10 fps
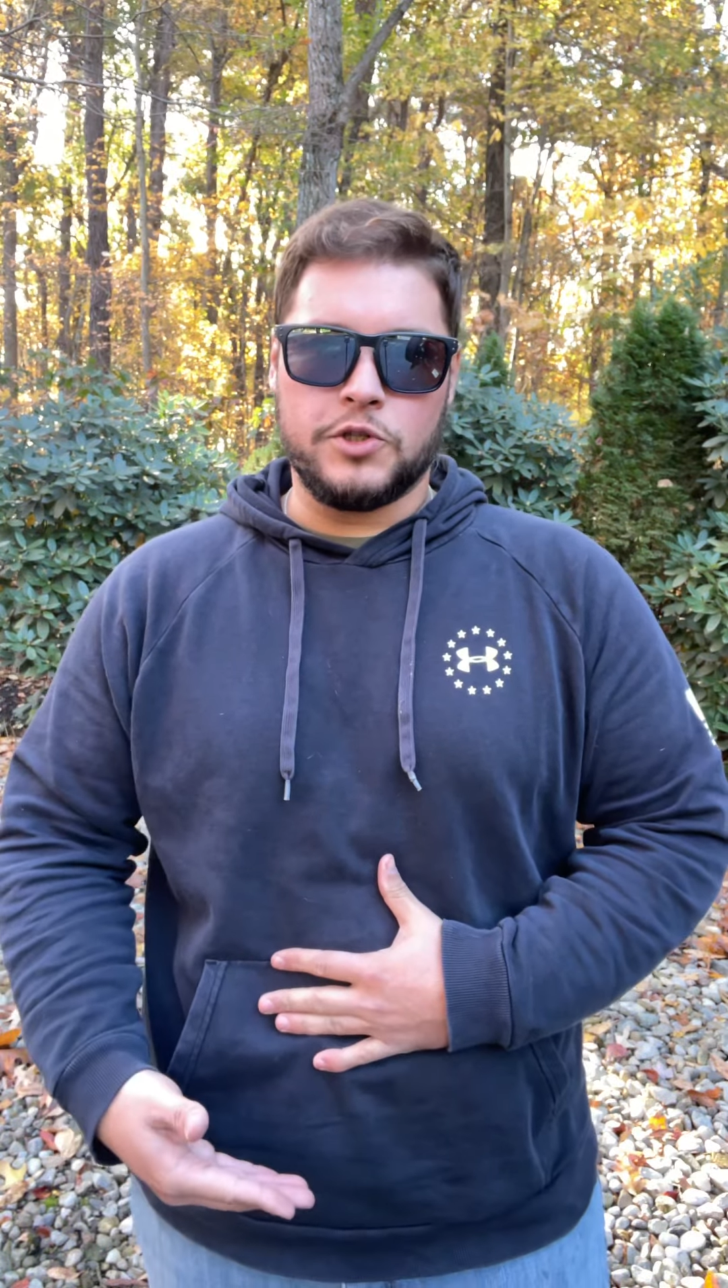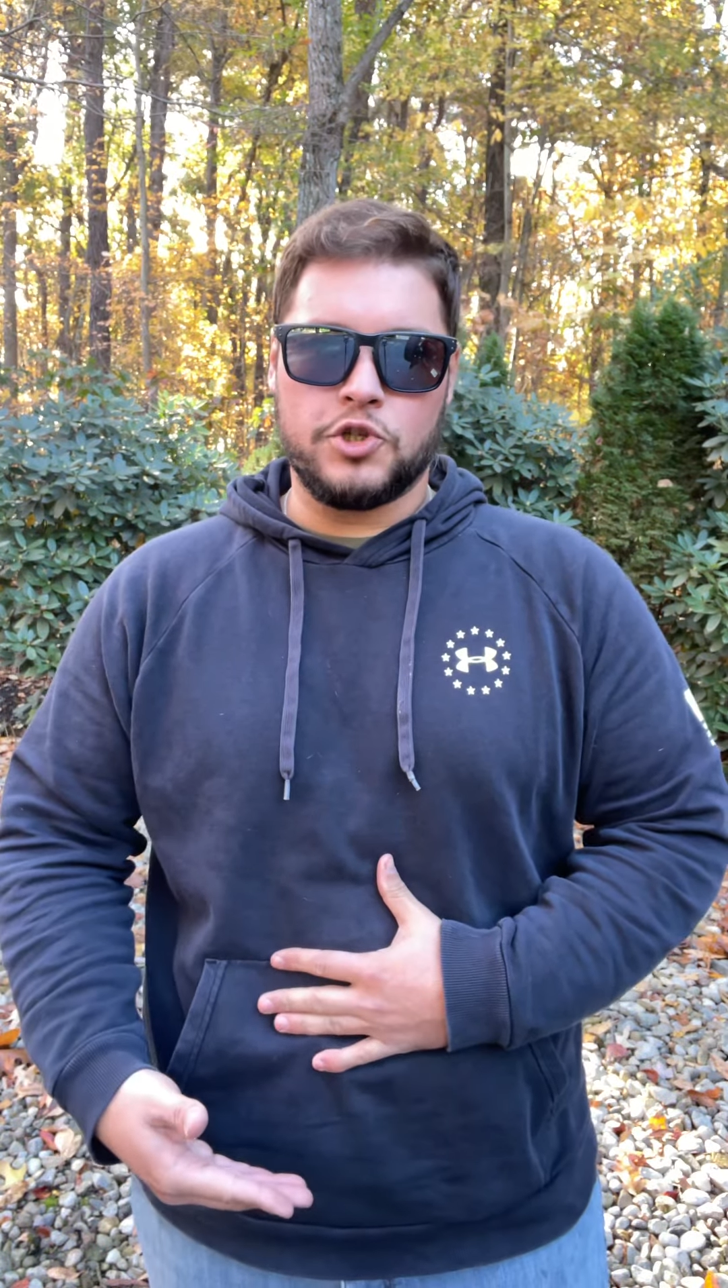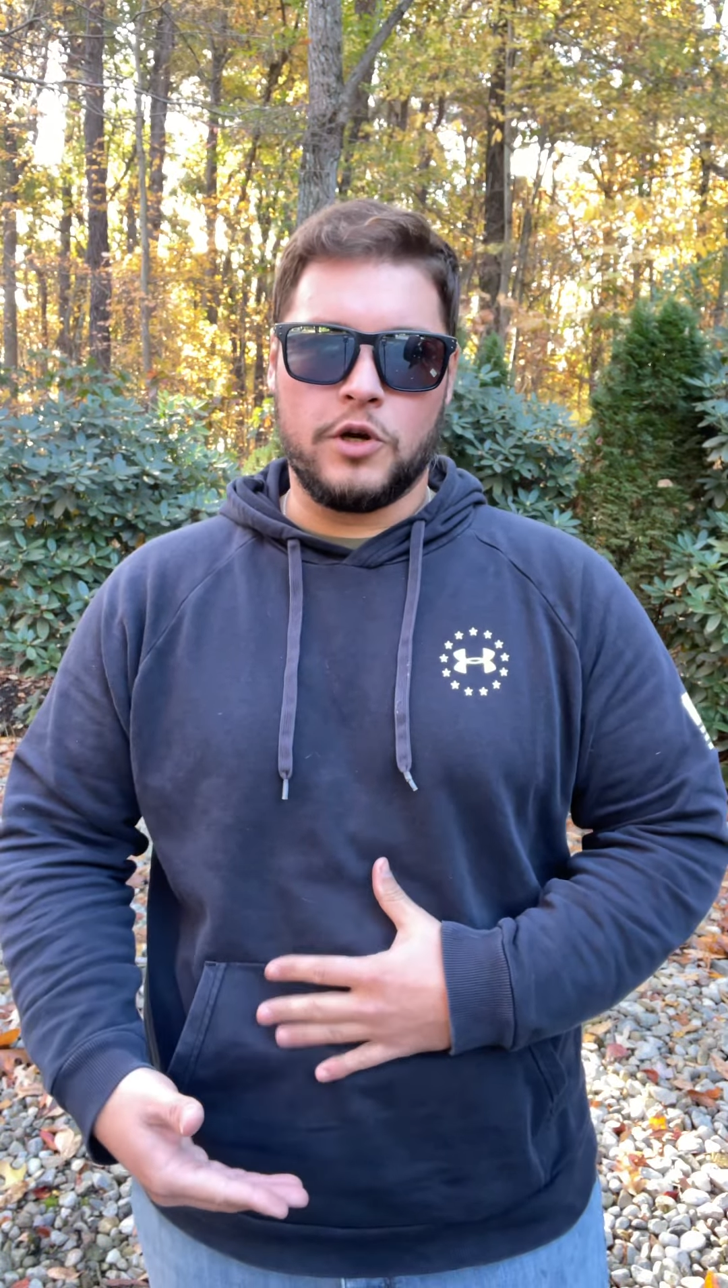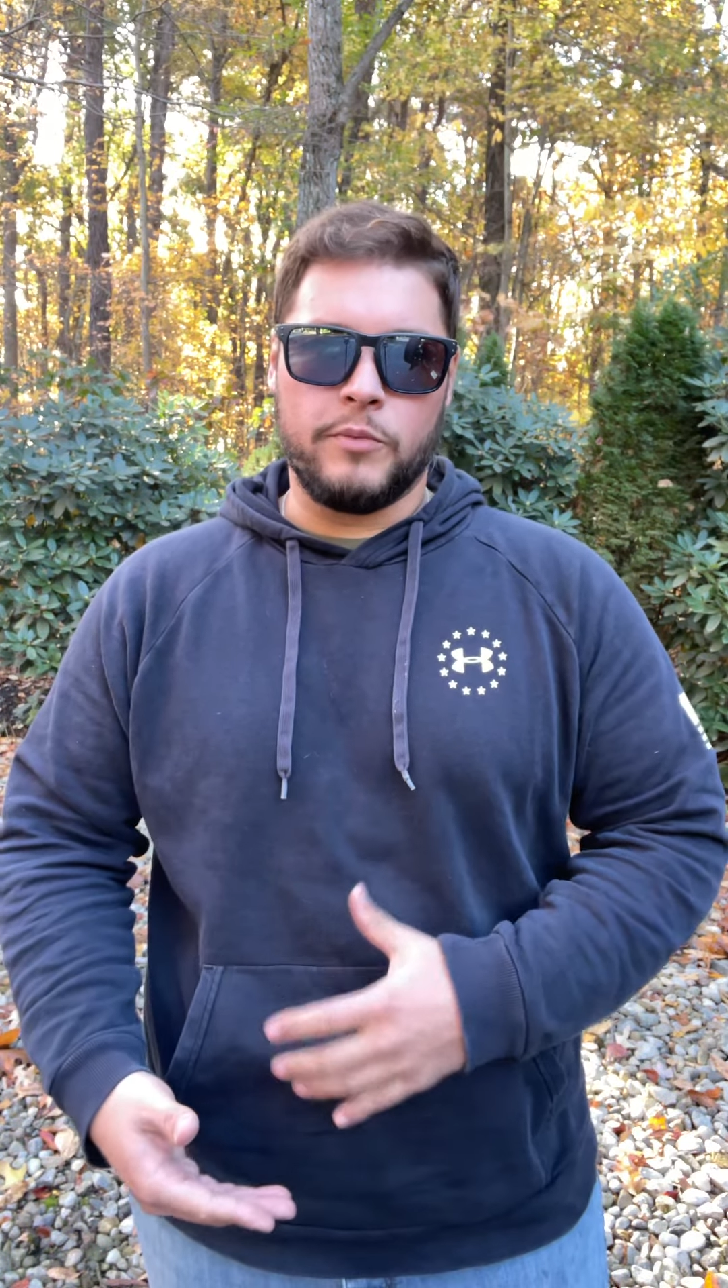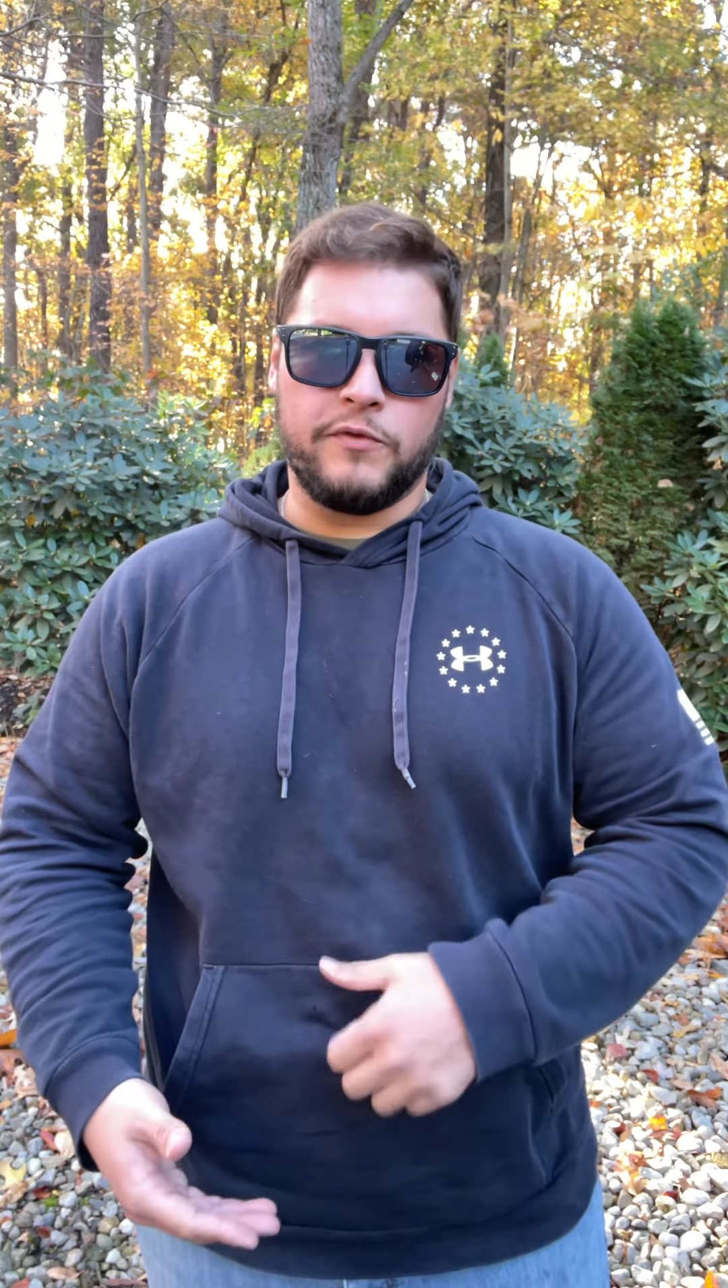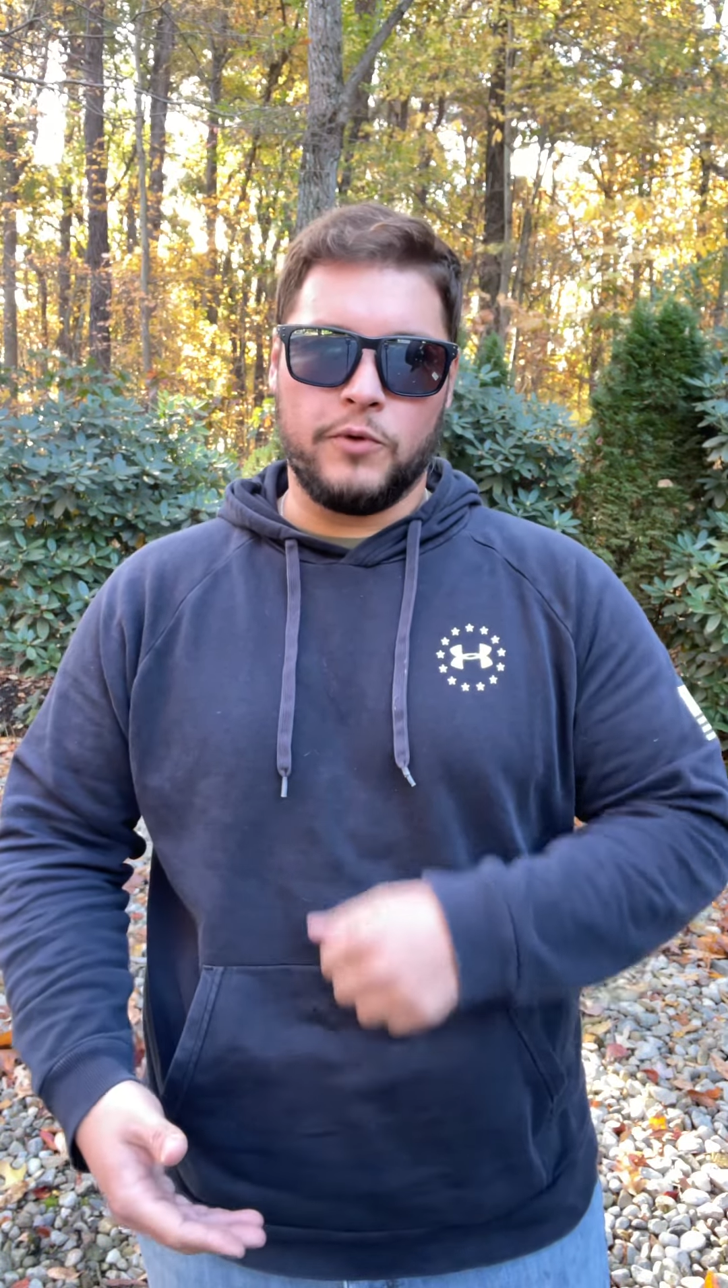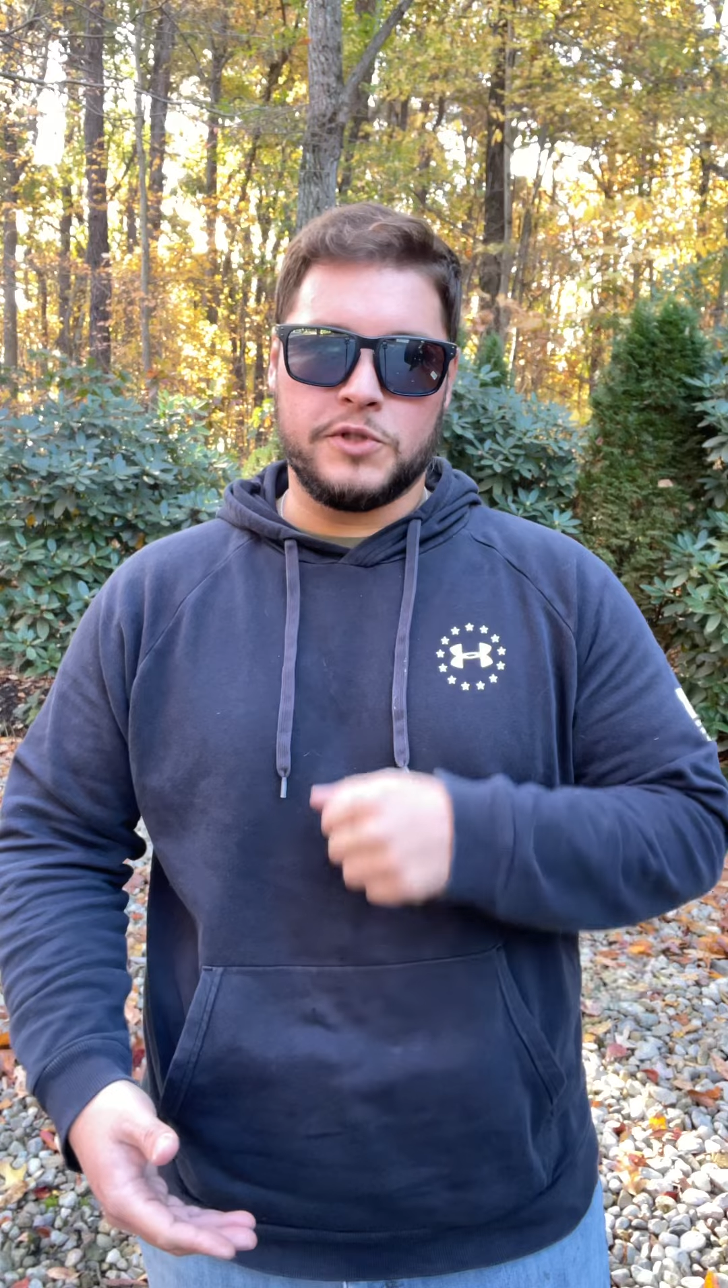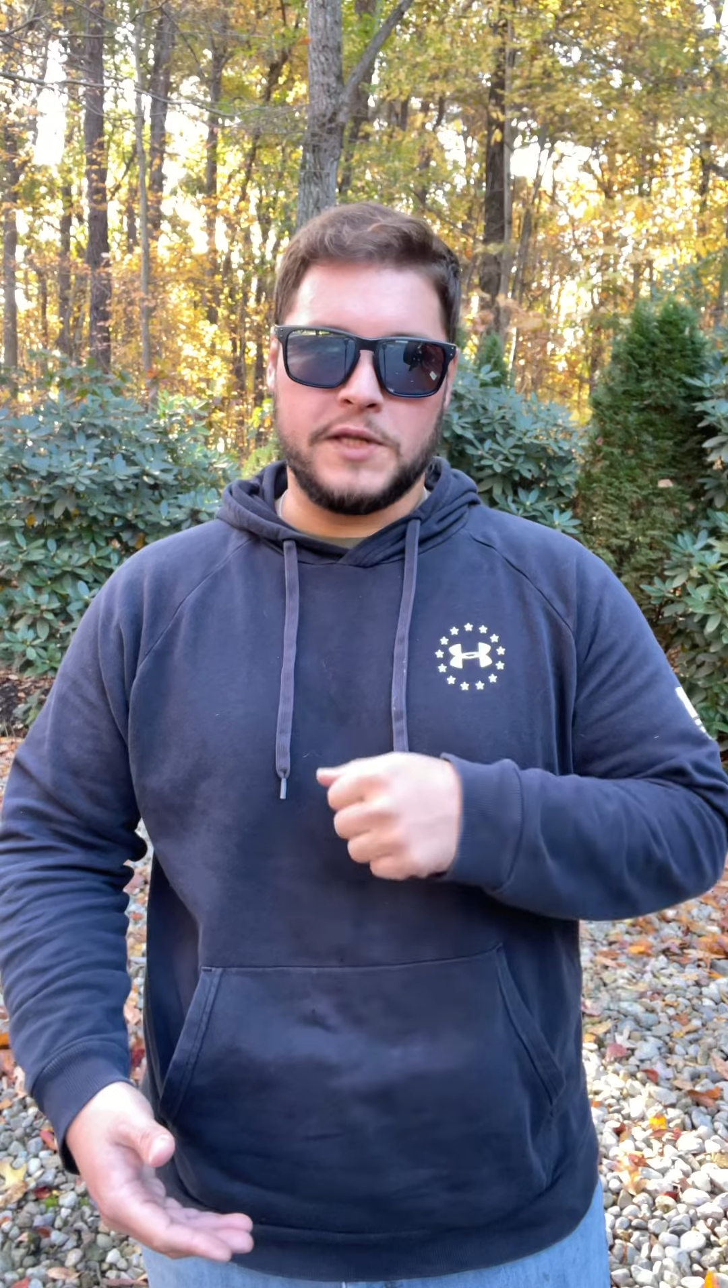shirt before